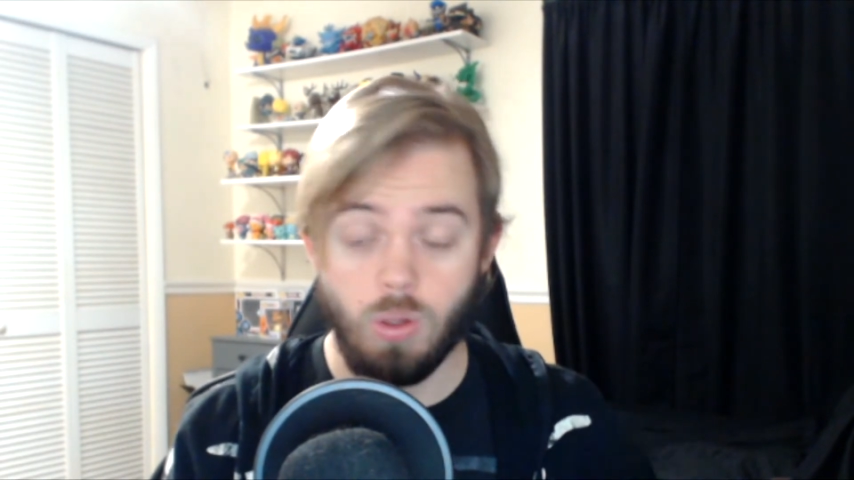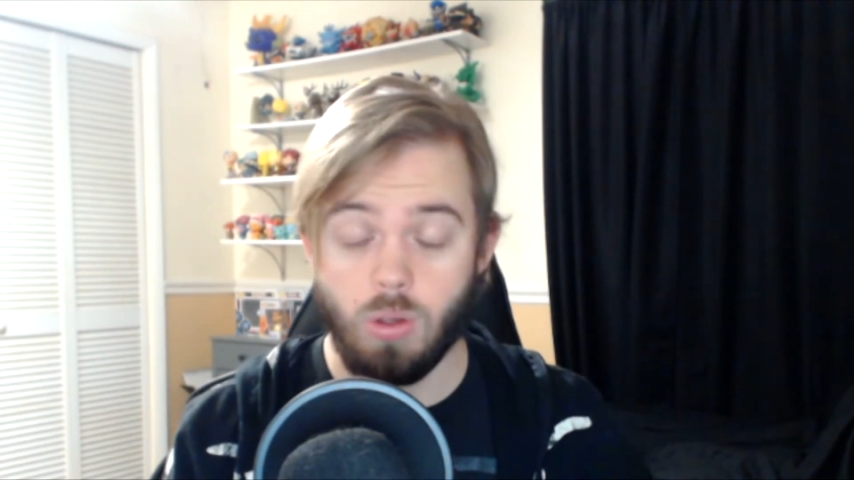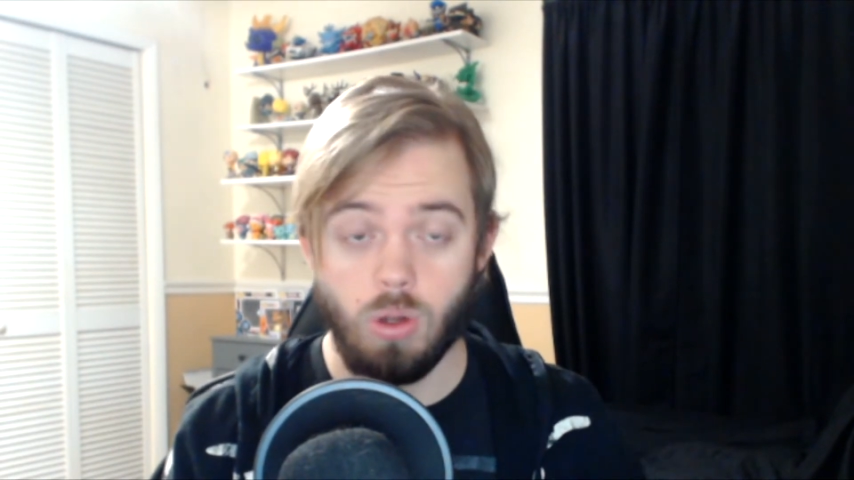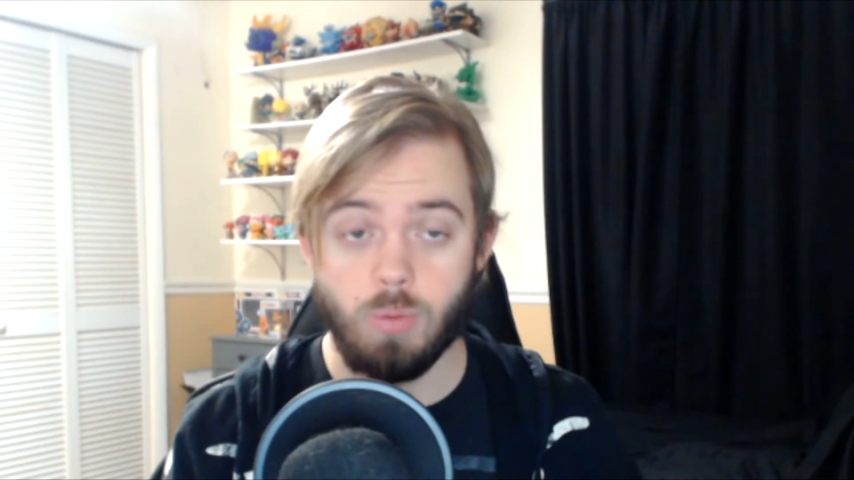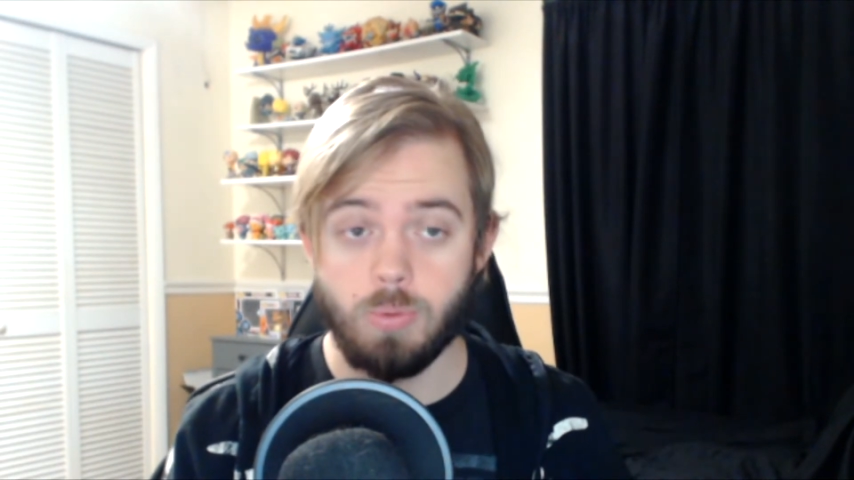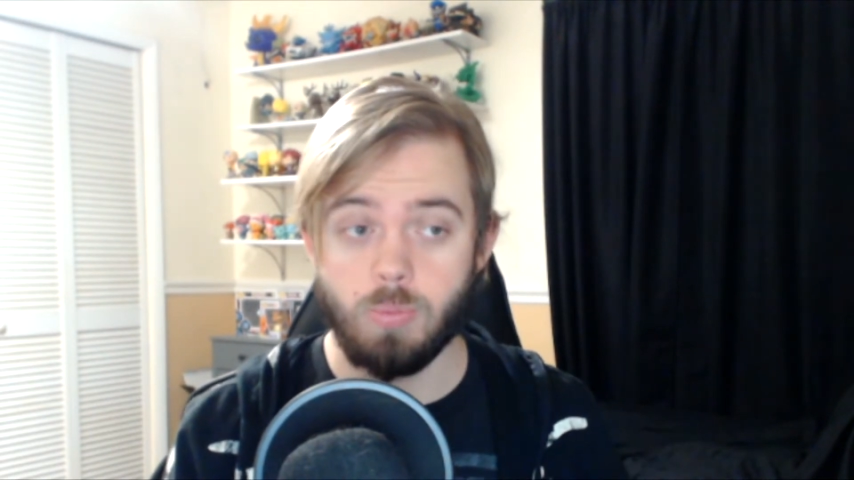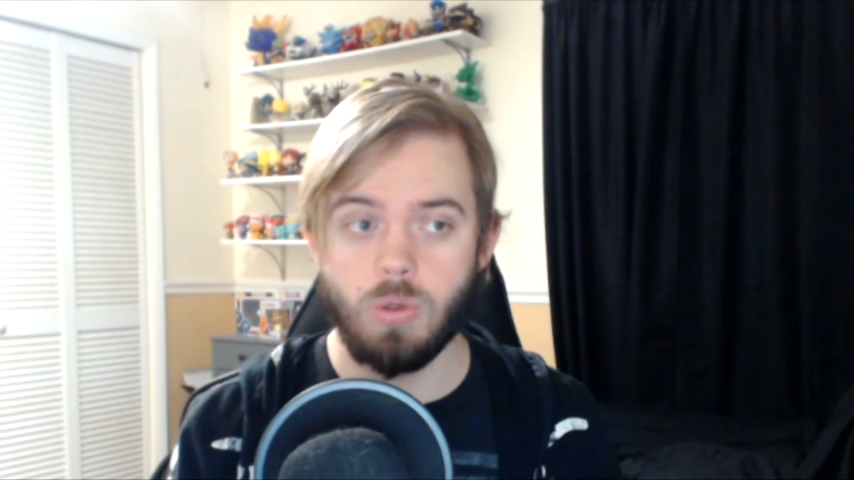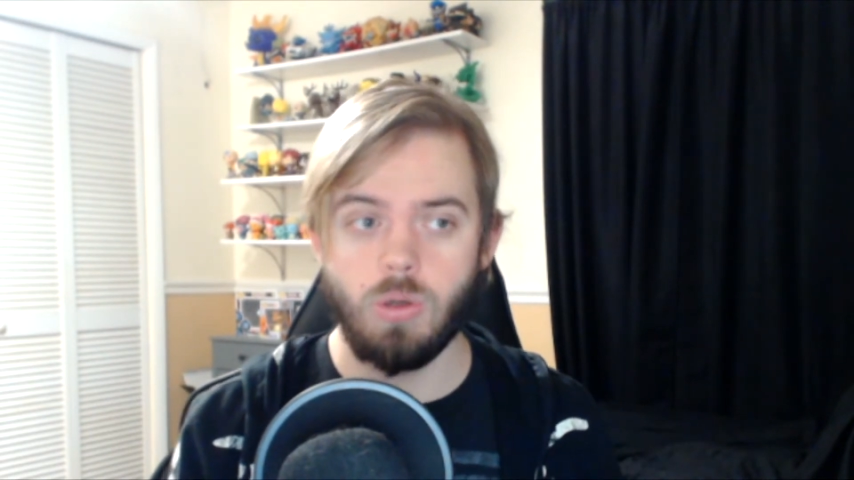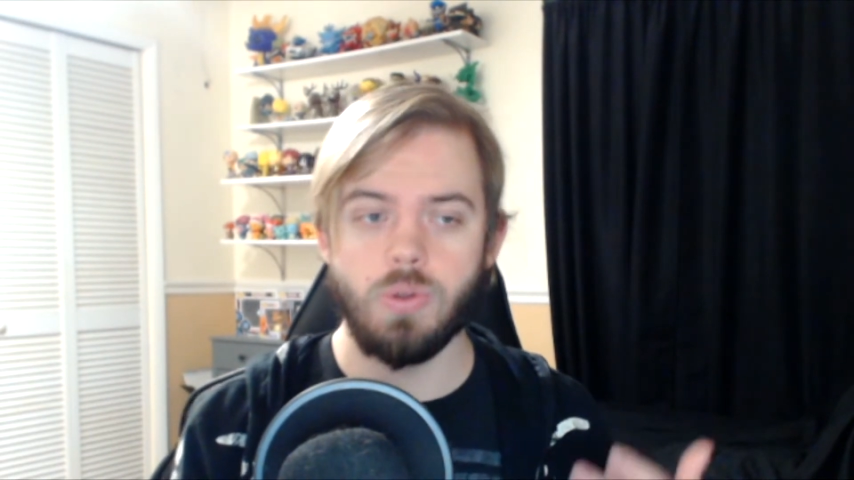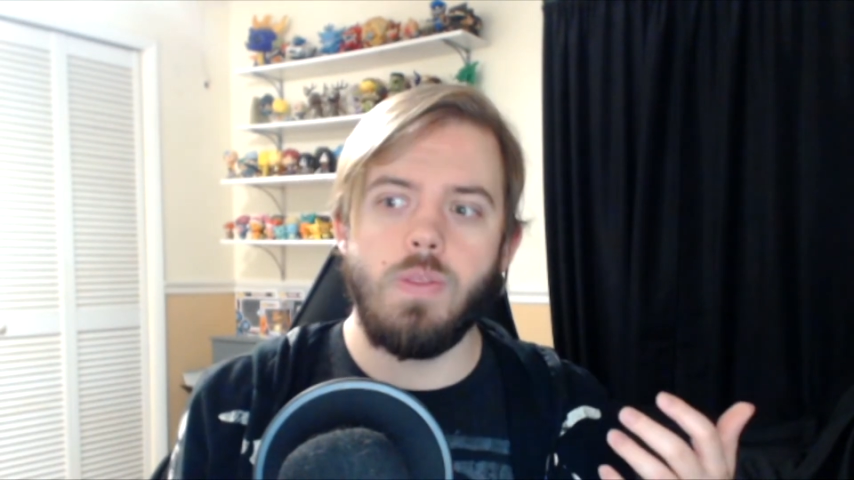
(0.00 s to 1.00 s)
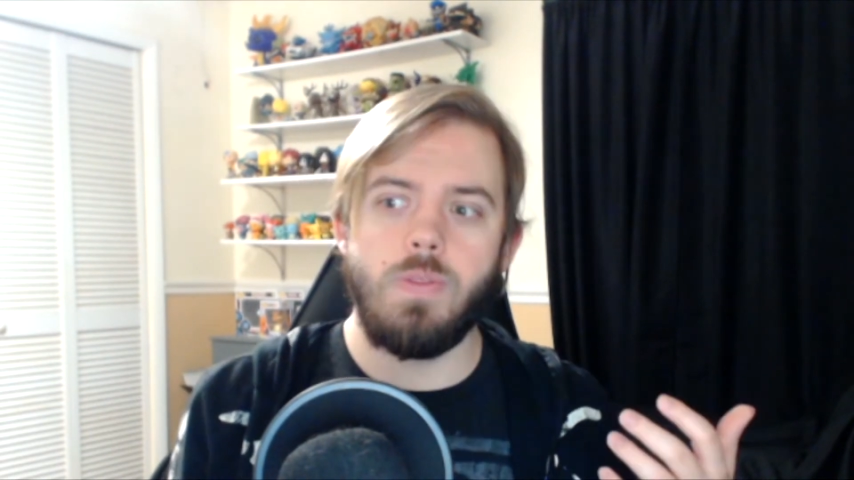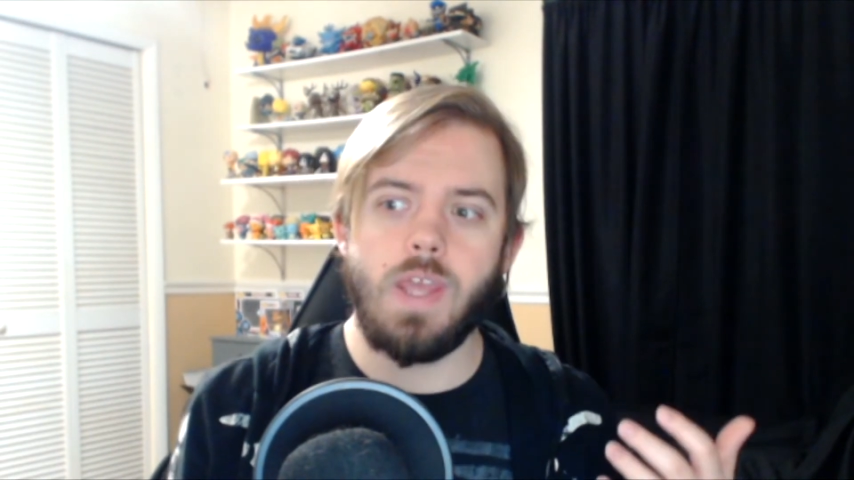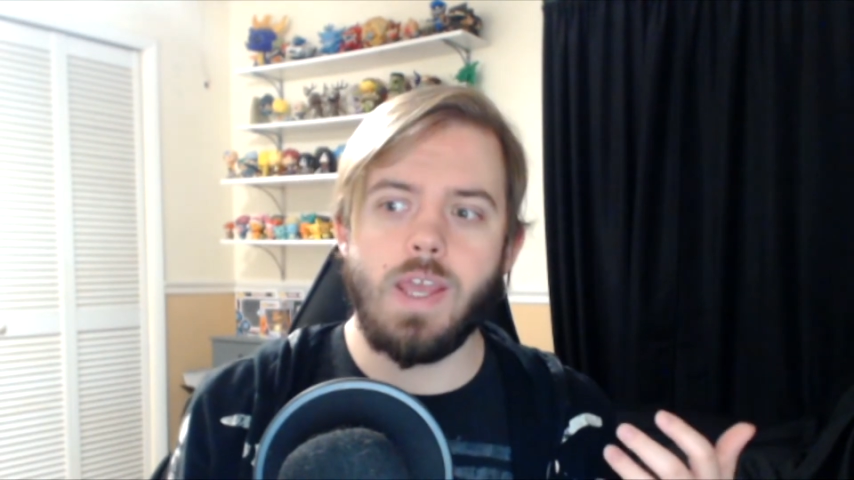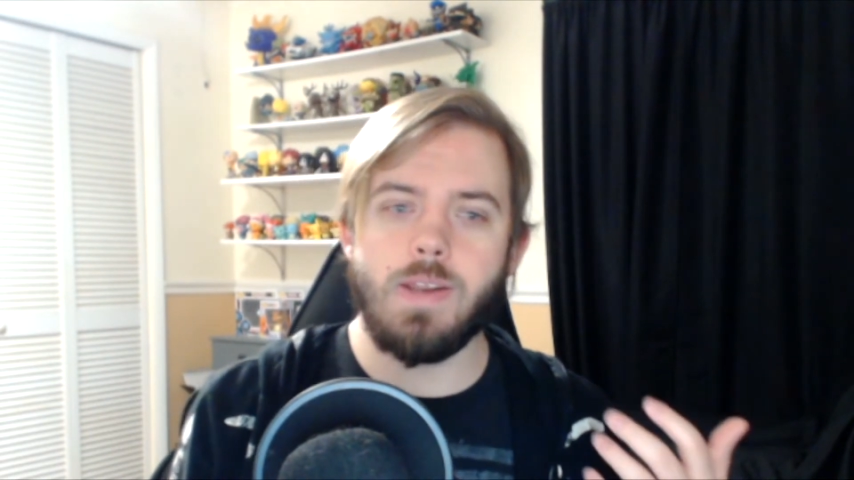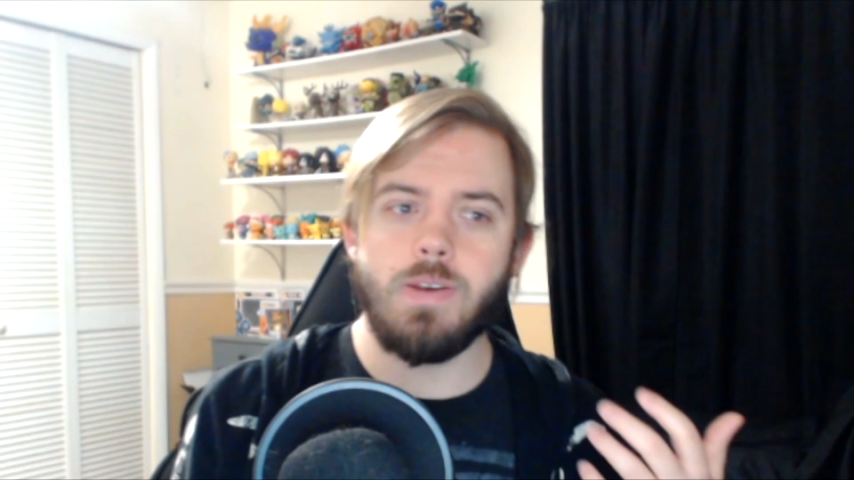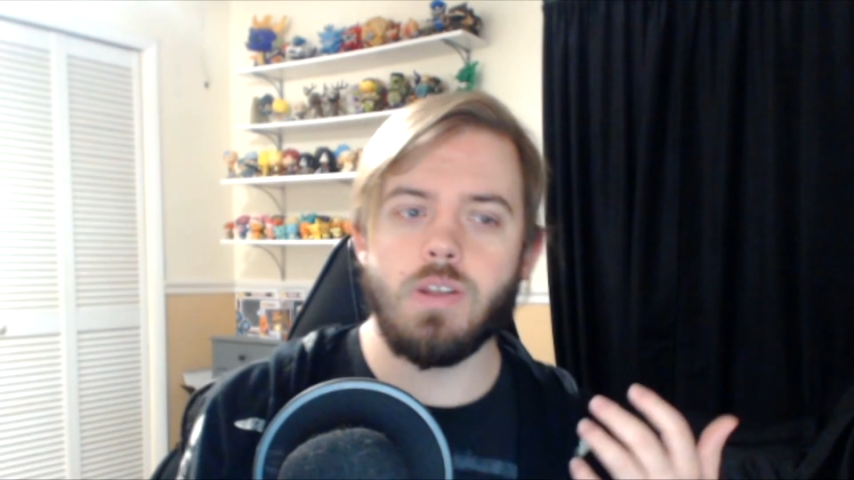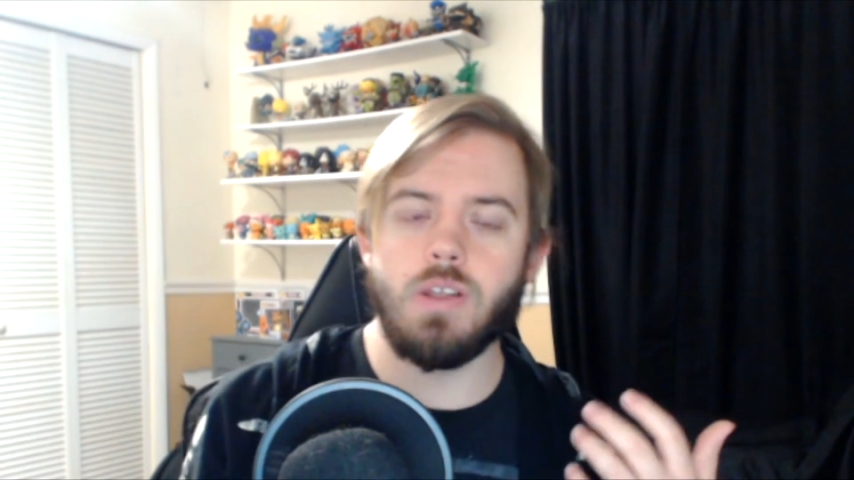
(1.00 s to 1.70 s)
open world, then